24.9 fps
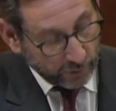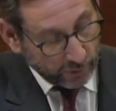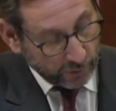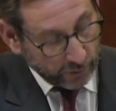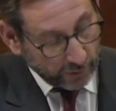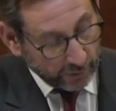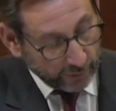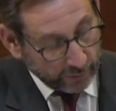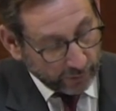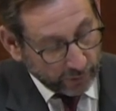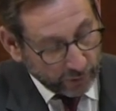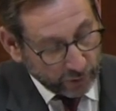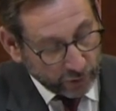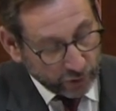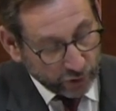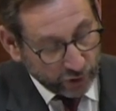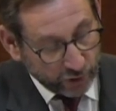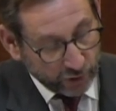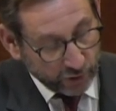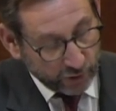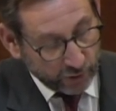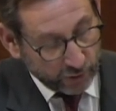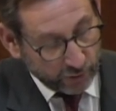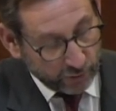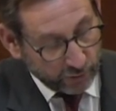I'm going to show
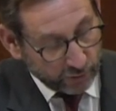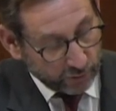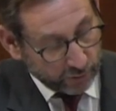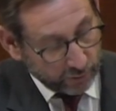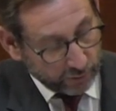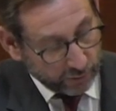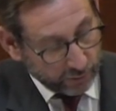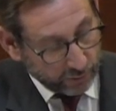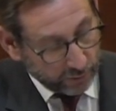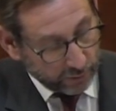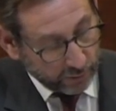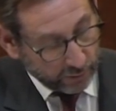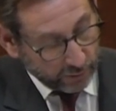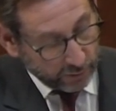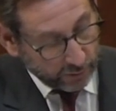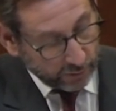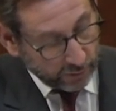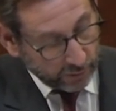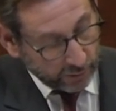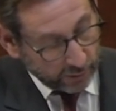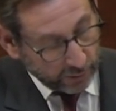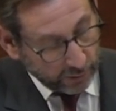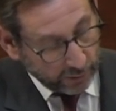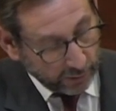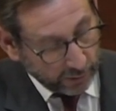you
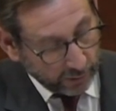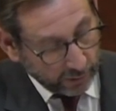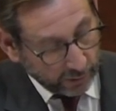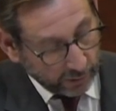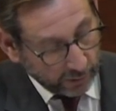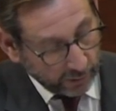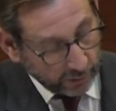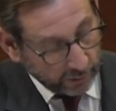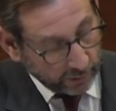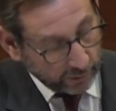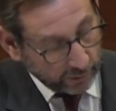a